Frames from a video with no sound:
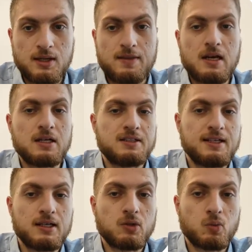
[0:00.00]
Then at the
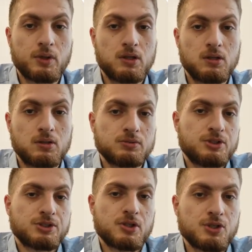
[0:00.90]
end, we're
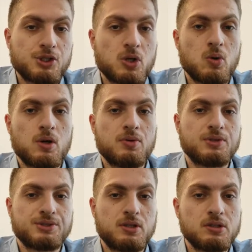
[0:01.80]
just going to show our
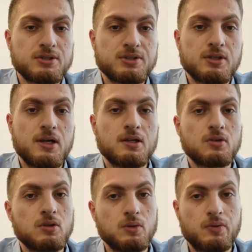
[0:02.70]
results and
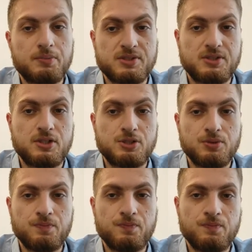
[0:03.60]
conclude the
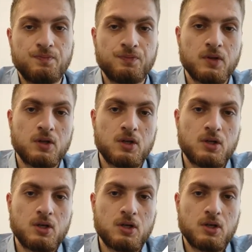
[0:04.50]
presentation.
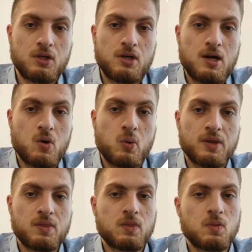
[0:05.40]
Now,
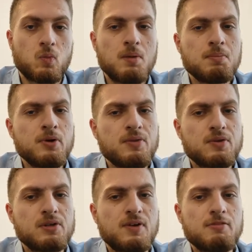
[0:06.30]
with
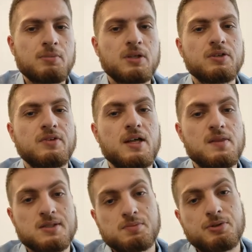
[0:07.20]
1.35 million
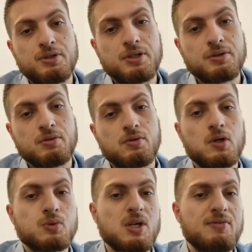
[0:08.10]
deaths per year,
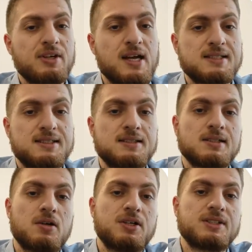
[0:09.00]
road traffic accidents
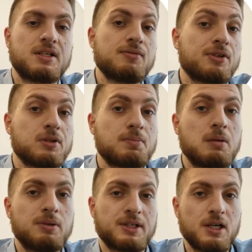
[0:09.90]
are a significant
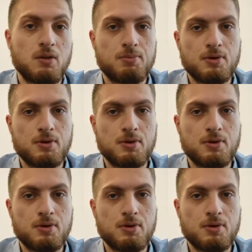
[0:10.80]
public health